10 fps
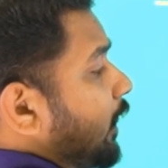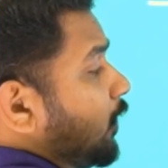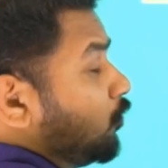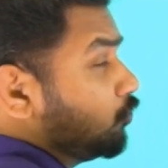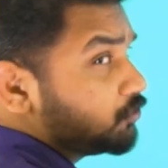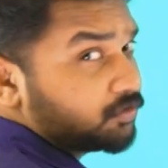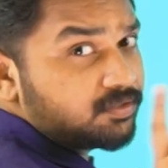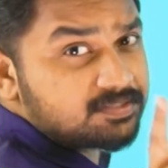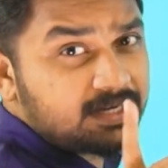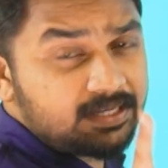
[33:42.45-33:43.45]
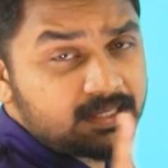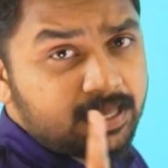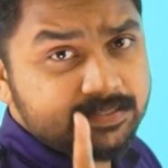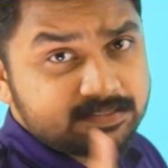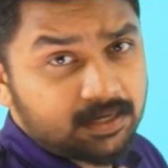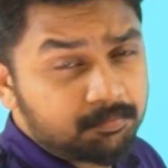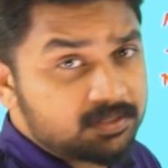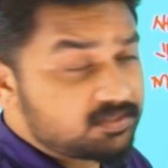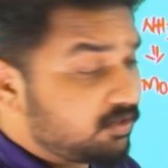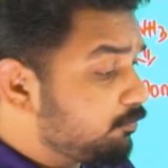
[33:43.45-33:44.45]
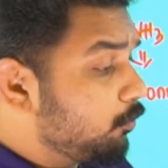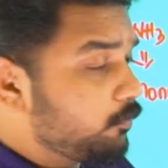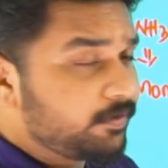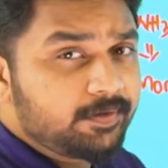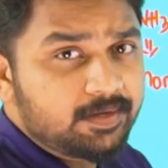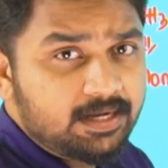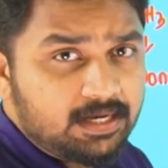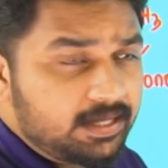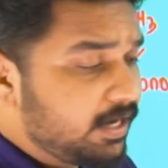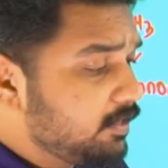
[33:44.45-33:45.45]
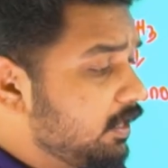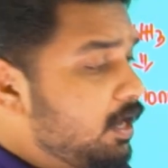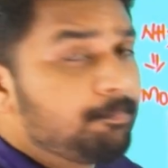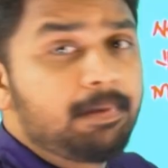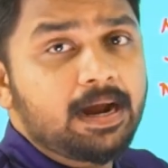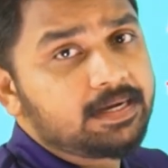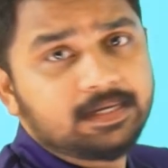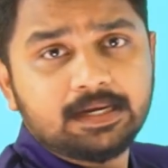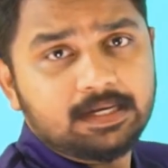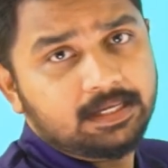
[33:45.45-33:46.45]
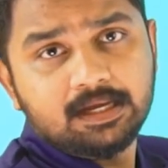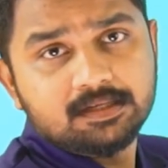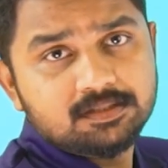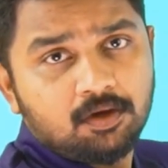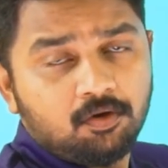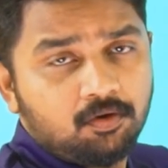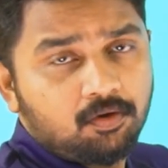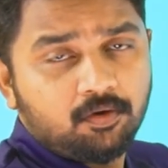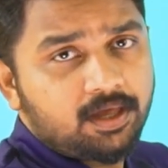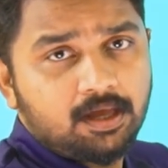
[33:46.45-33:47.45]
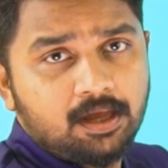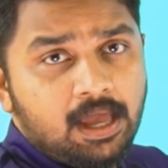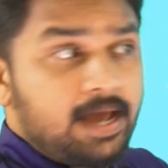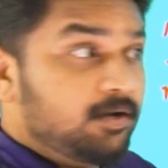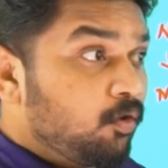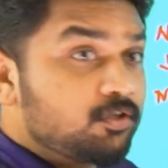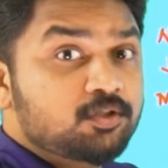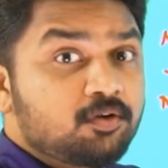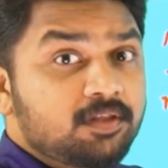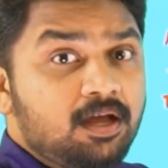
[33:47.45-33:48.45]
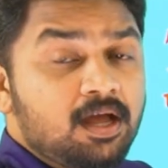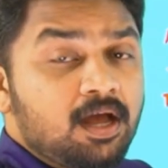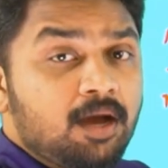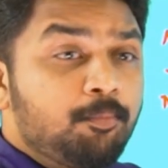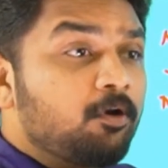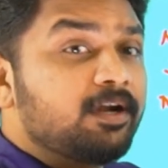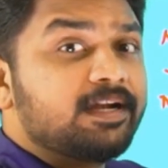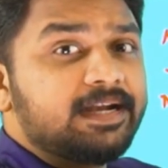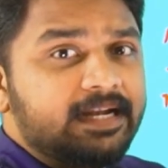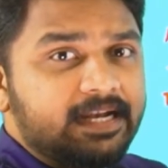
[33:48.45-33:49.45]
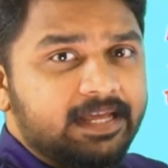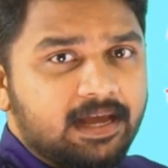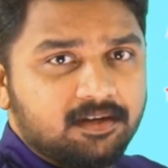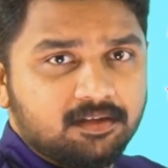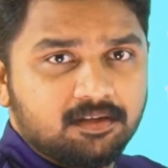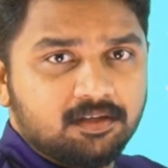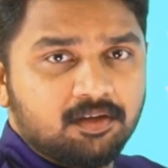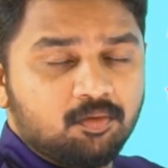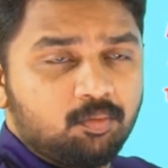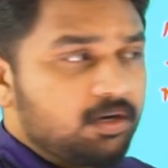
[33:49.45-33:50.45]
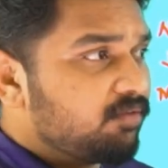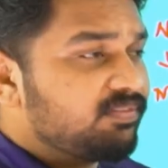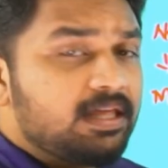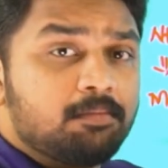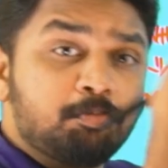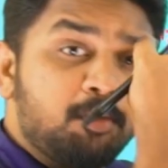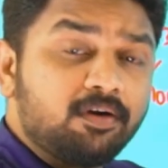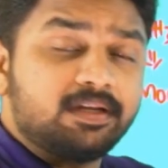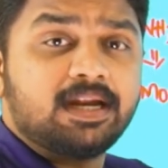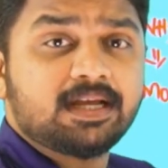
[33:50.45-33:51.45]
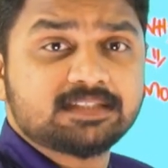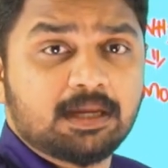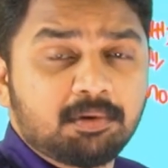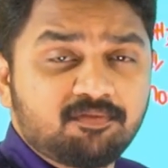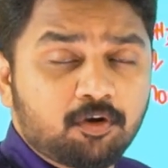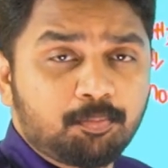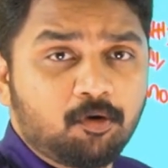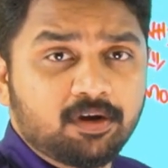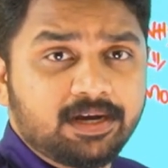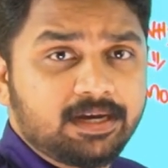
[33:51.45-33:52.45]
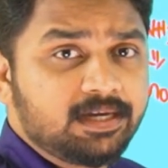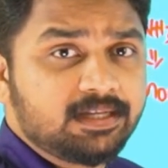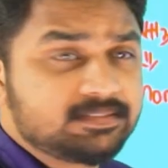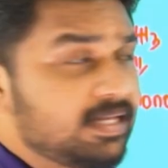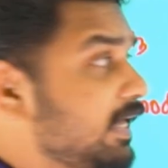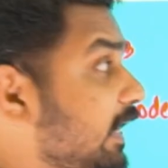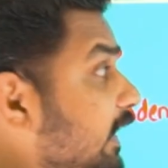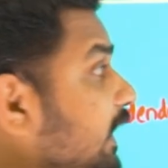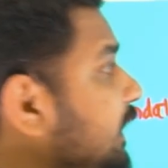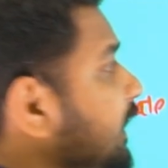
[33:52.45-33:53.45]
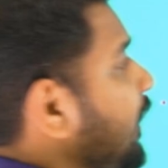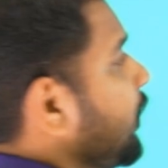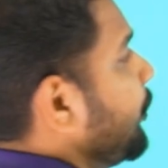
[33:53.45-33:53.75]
You should study examples of monodentate ligand, bidentate ligands. Okay, and also the polydentate ligand. One of the important example for polydentate is EDTA.